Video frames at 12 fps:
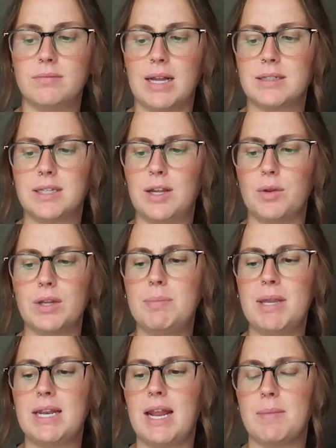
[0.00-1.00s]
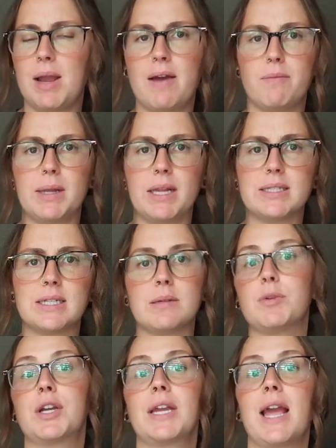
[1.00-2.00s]
That's the only P name I have on my list as I'm
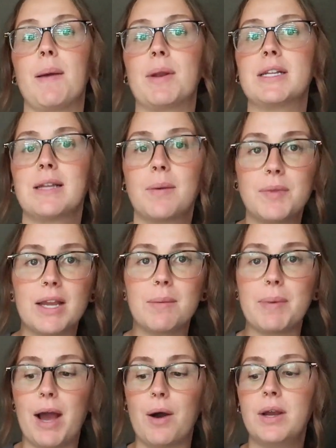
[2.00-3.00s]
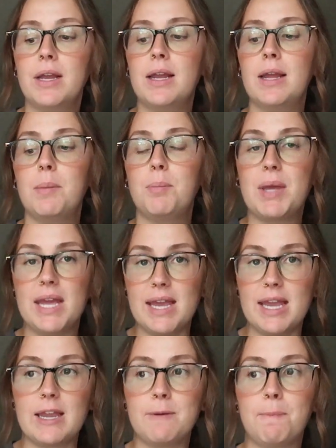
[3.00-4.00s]
looking at, but it's something about
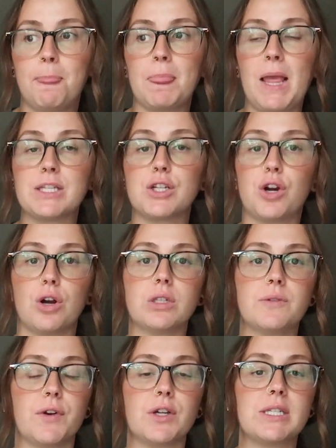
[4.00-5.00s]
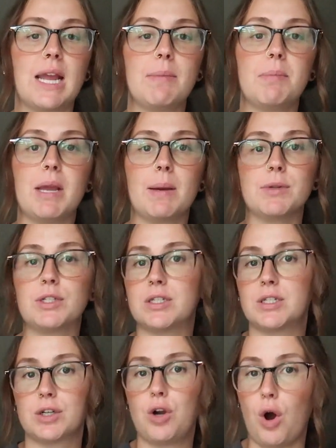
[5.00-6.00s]
P as a girl's first name and being able
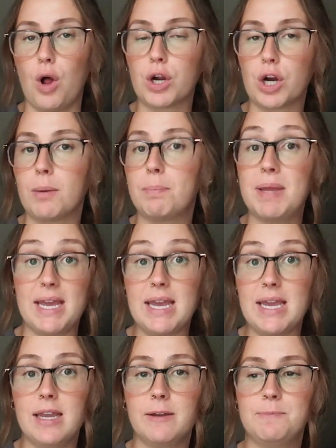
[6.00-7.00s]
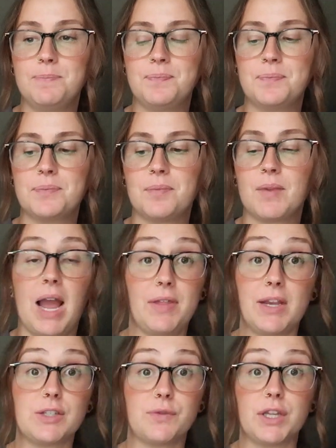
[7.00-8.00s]
just to call her P. I
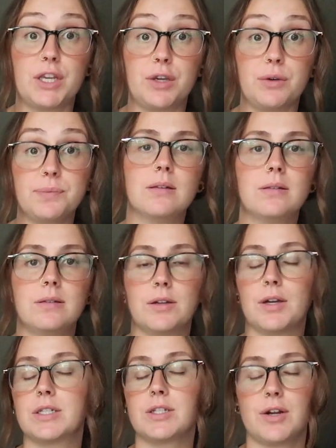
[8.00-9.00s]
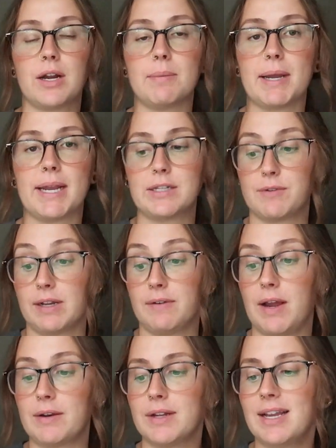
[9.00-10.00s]
think is really cute. You're gonna start hearing my kids running
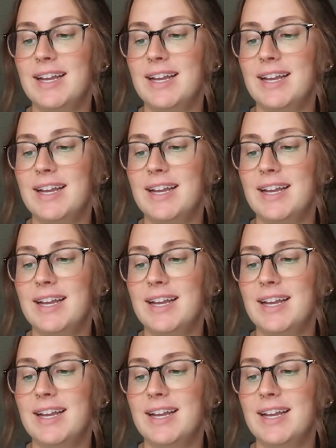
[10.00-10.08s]
around.